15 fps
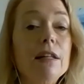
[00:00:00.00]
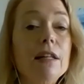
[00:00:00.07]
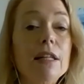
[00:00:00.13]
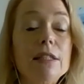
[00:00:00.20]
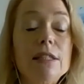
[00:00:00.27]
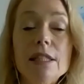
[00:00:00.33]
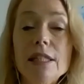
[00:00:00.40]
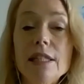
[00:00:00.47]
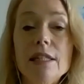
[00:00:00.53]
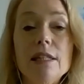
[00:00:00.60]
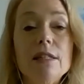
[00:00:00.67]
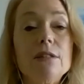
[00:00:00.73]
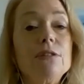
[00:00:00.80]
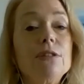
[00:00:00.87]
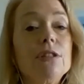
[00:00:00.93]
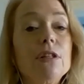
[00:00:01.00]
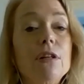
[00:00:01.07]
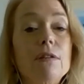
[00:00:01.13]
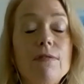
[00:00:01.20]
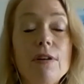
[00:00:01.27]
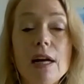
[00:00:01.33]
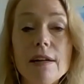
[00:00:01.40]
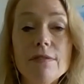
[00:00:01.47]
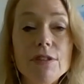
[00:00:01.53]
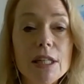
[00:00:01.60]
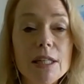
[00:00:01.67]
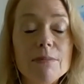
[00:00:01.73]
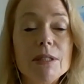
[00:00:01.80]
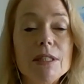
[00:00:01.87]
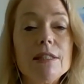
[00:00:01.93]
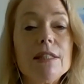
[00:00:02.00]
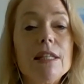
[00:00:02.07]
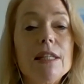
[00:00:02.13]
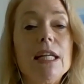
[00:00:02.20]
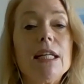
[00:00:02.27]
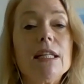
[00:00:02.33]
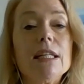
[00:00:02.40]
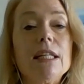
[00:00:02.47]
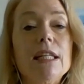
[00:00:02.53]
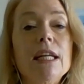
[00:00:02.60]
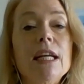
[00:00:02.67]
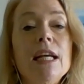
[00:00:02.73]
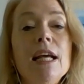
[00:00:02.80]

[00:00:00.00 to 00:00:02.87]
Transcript: Latinos are five times as likely.